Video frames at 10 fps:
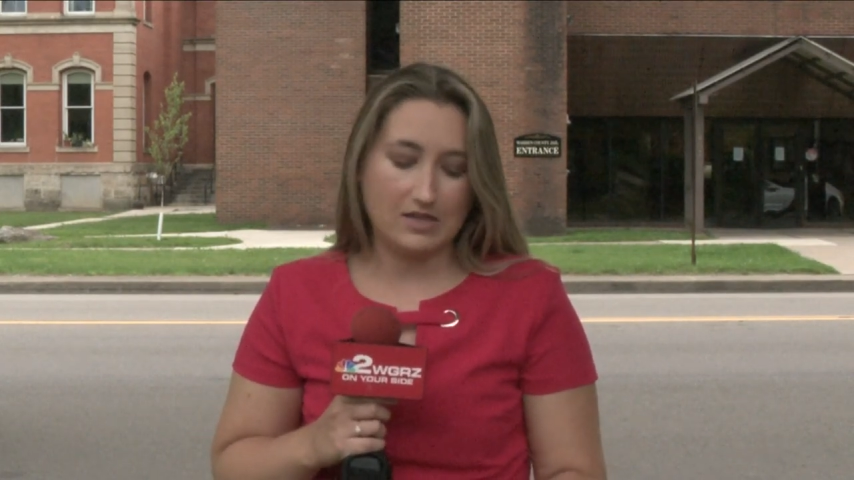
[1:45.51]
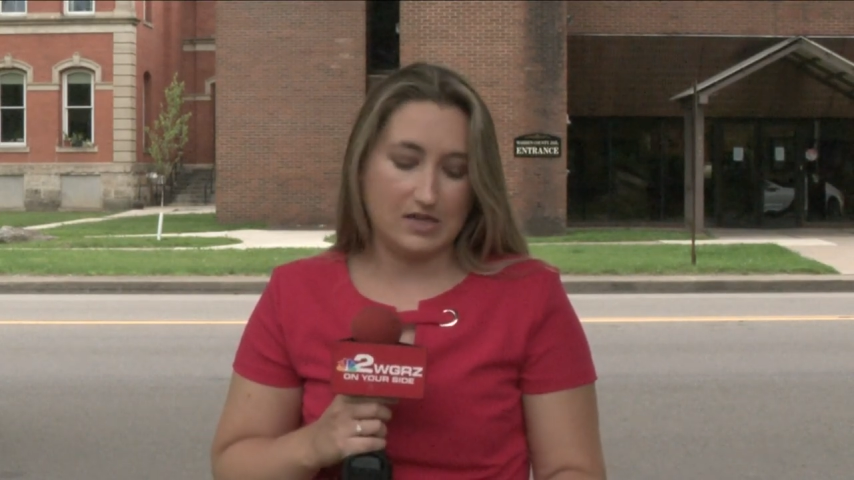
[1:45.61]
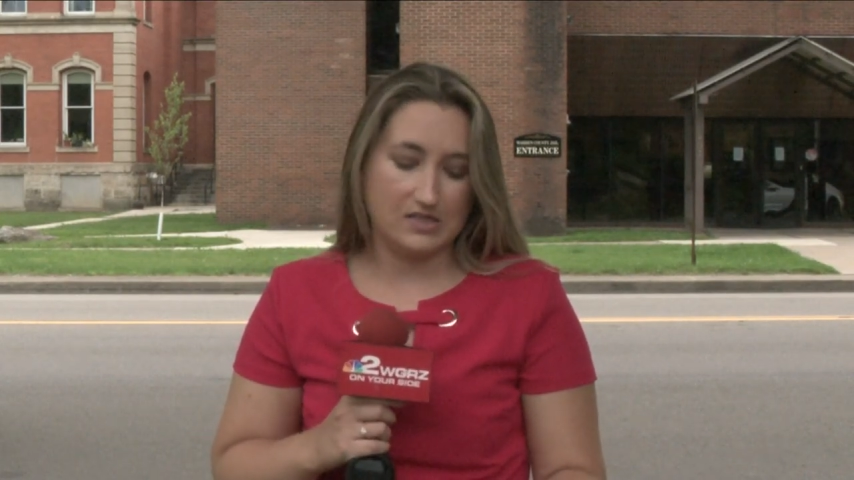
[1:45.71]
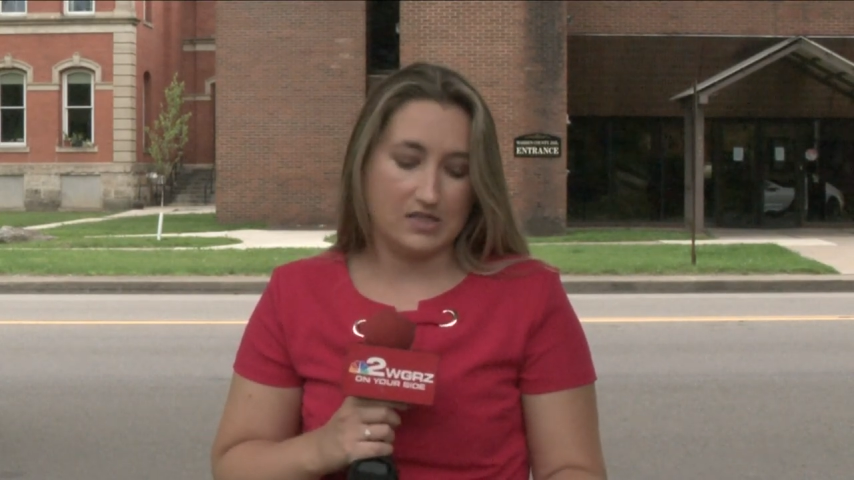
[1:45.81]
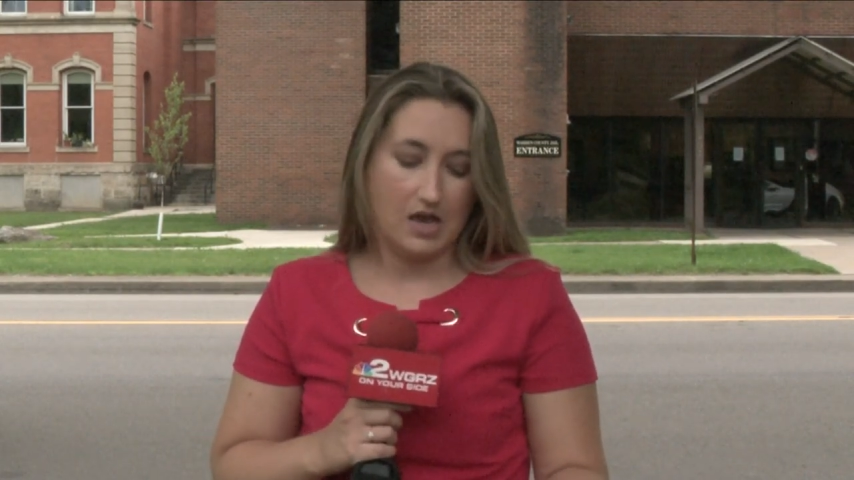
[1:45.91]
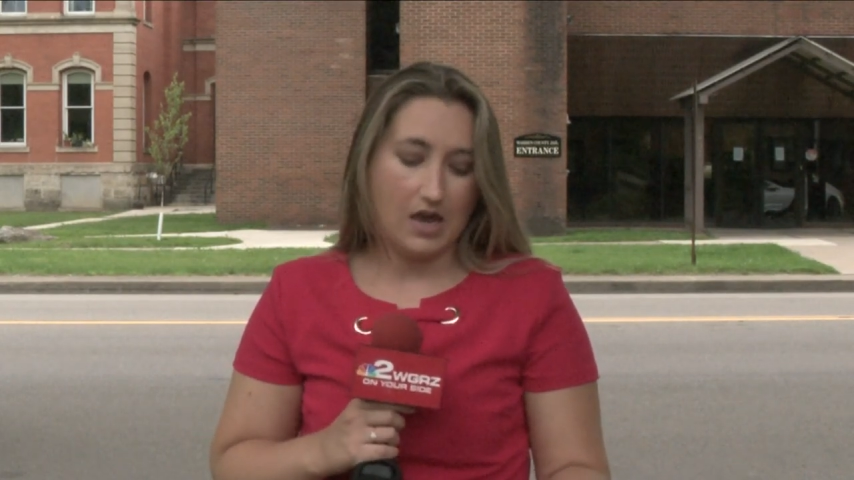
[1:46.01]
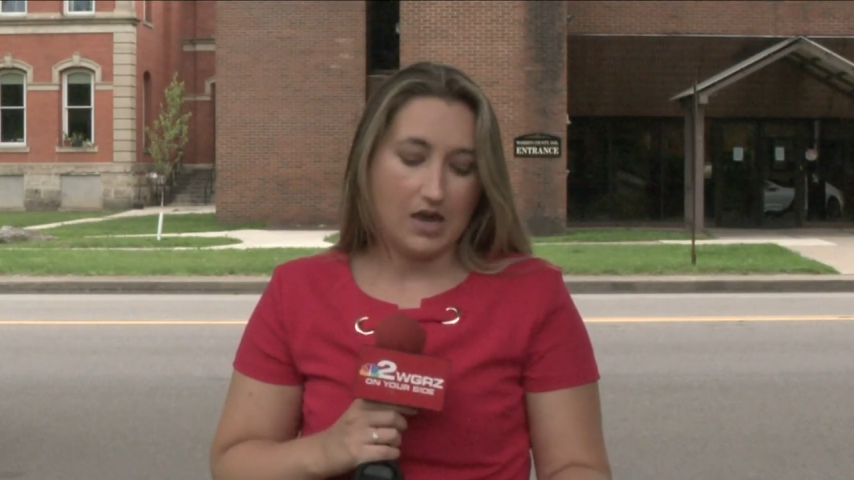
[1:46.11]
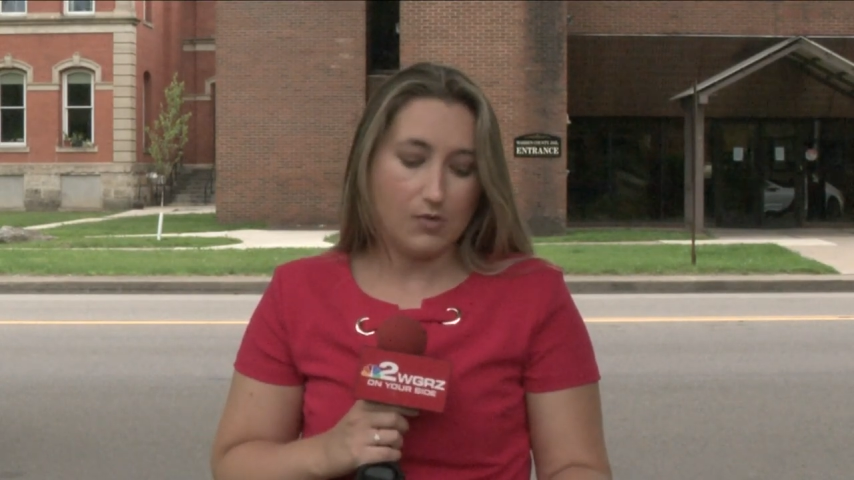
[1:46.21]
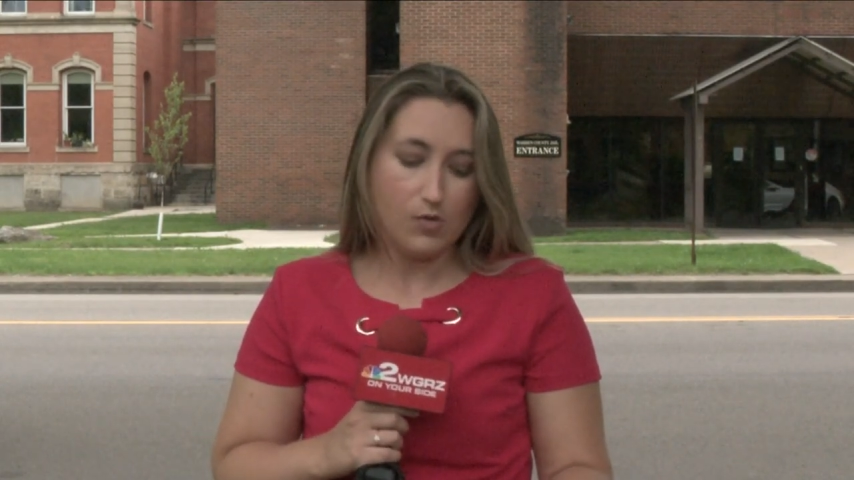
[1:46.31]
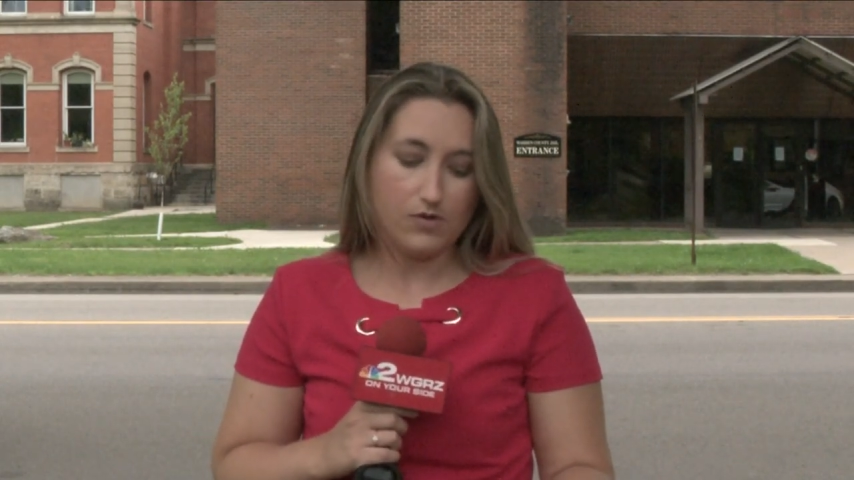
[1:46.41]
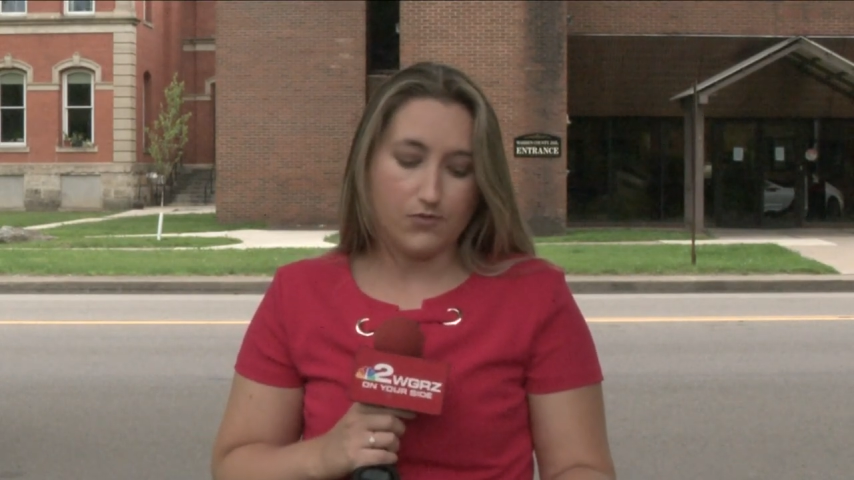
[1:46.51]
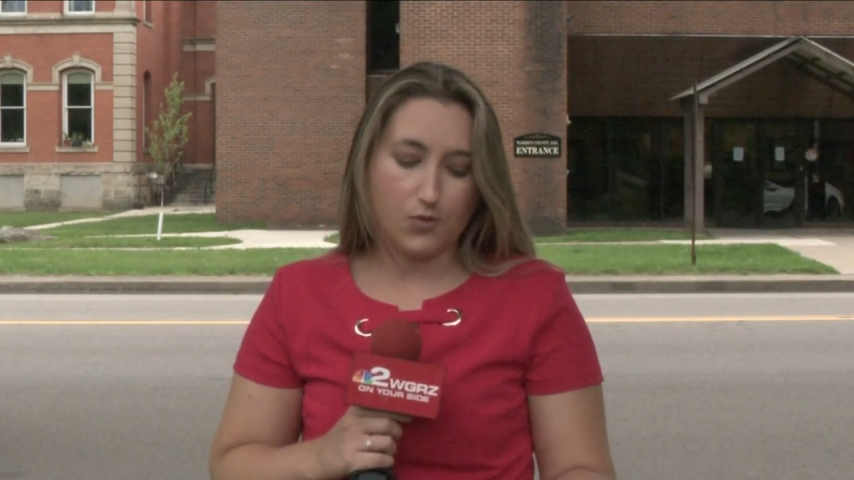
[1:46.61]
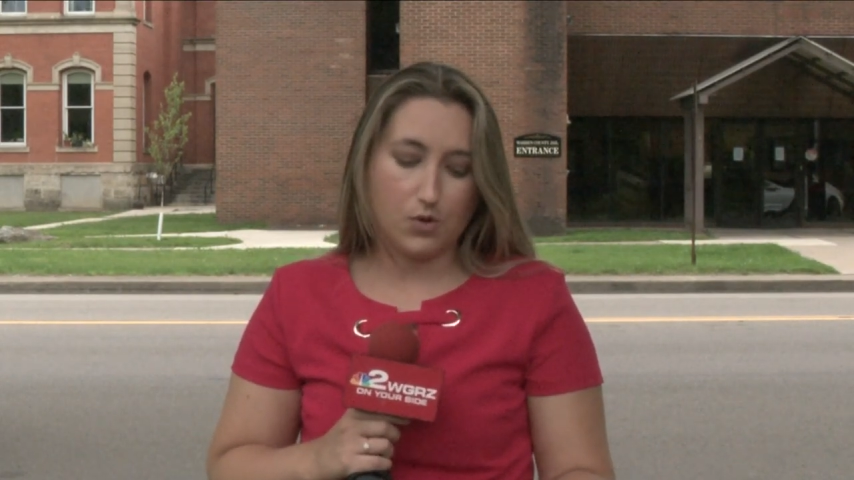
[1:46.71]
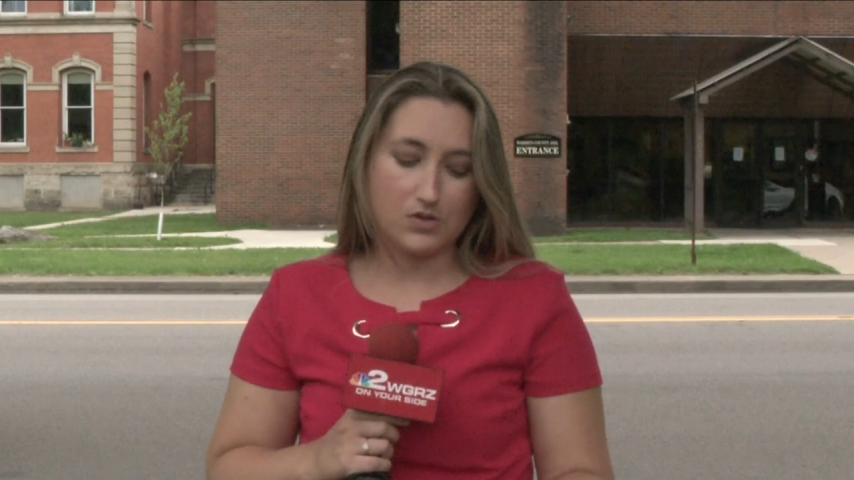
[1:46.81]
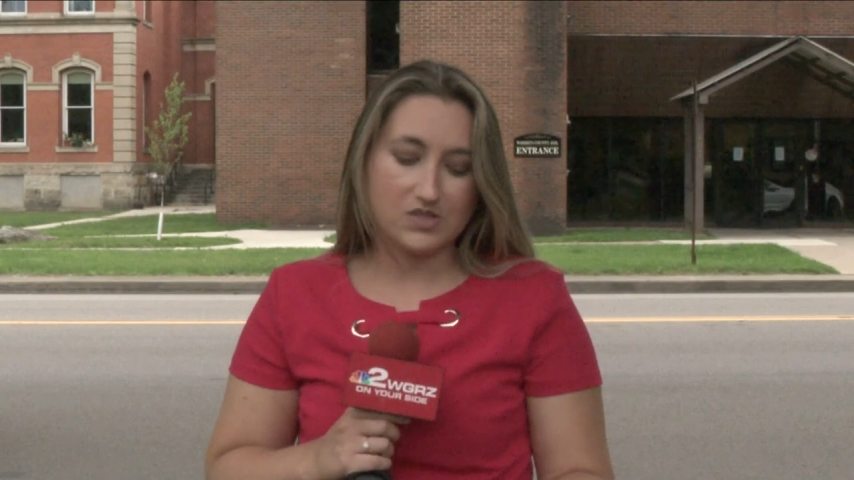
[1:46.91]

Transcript: That is 814